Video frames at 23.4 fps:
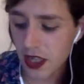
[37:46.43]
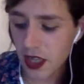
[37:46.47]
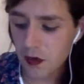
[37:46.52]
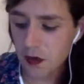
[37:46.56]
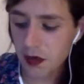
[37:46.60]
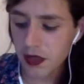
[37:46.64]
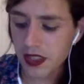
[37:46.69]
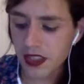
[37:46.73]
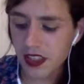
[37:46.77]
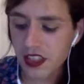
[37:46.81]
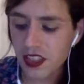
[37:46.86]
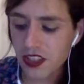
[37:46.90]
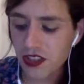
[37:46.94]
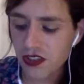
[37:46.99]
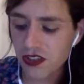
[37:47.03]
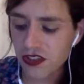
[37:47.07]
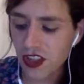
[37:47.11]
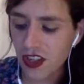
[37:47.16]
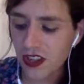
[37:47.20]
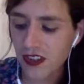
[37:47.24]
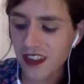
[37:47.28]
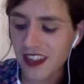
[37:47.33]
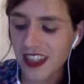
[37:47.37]
But you
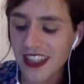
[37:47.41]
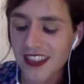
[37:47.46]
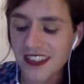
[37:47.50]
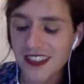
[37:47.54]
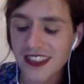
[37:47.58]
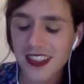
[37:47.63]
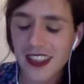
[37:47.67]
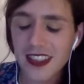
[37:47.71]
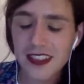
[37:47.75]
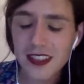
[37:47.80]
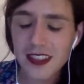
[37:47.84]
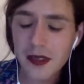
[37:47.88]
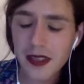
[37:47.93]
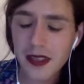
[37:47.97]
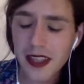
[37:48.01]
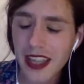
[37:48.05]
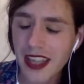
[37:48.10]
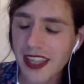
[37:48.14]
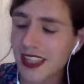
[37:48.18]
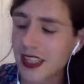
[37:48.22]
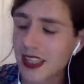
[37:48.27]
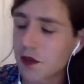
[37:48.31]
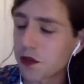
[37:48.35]
don't, it's something
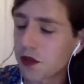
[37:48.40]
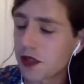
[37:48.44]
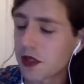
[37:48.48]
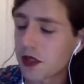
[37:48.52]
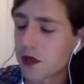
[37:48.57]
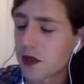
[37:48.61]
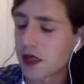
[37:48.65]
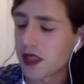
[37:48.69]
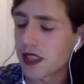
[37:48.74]
I keep with me.